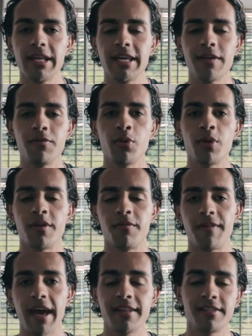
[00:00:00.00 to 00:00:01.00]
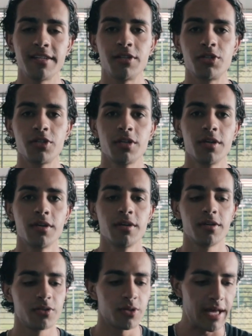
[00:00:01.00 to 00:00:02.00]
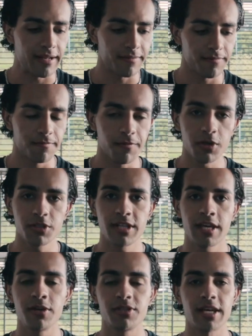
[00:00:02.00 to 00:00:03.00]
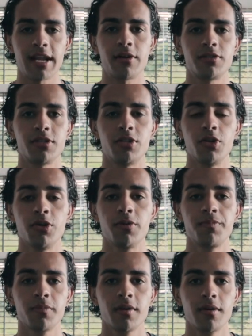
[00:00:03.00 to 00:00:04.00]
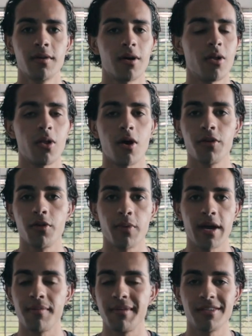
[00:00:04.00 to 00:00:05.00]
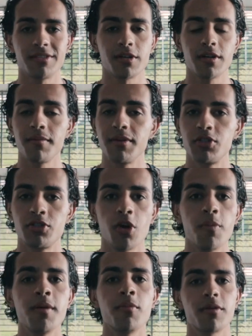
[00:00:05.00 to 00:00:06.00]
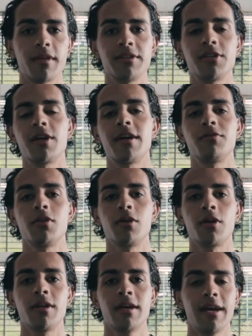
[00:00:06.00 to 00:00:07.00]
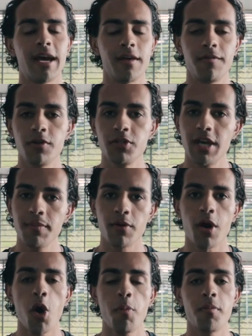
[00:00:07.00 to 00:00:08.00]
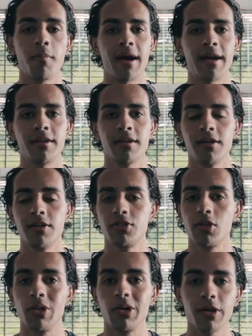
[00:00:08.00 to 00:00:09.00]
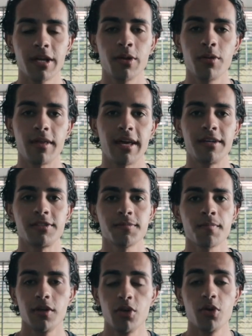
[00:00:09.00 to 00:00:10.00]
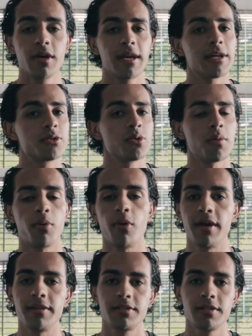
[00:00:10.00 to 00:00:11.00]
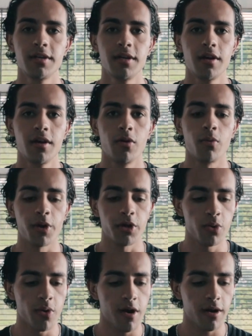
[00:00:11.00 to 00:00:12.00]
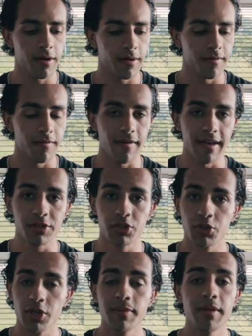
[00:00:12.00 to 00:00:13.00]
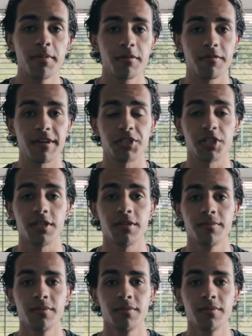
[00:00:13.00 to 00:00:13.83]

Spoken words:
give you an advantage to that first thing you set out to do along the way, because there are going to be so many more things you're going to have to learn. And if you just keep an open mind to learning new things, you can get to a point where you are extremely proficient,